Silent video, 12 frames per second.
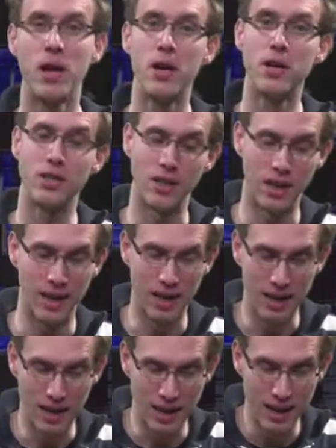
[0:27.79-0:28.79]
So a
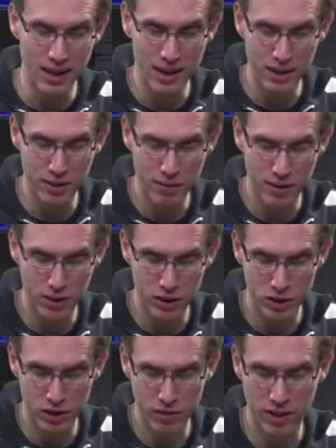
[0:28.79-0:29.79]
linear differential
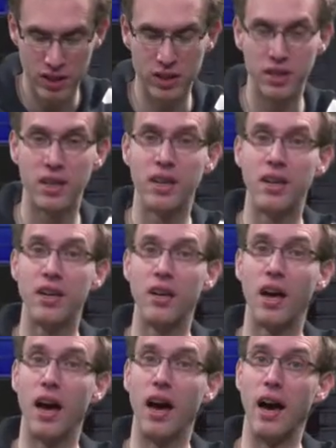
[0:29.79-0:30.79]
equation
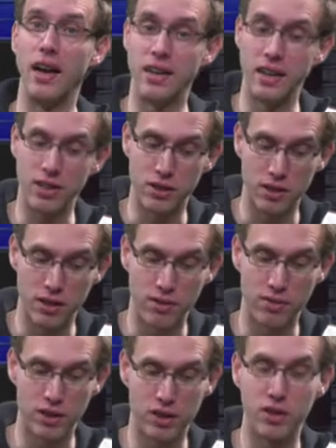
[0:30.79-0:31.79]
uh, is the
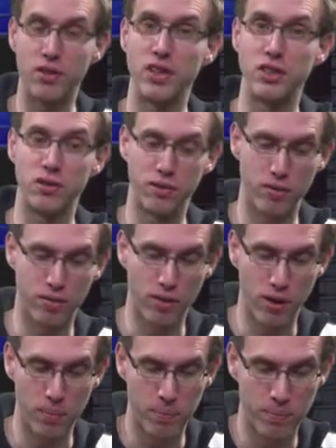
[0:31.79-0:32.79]
differential equation of the form
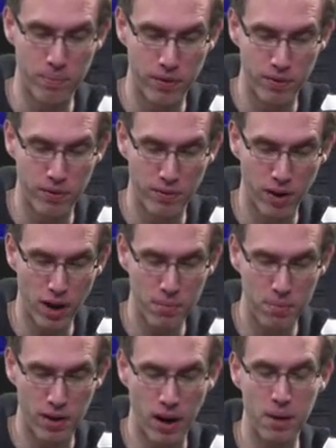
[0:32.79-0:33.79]
y
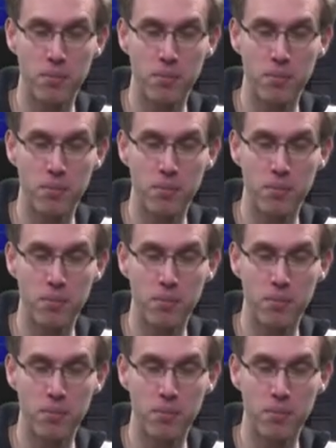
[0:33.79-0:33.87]
prime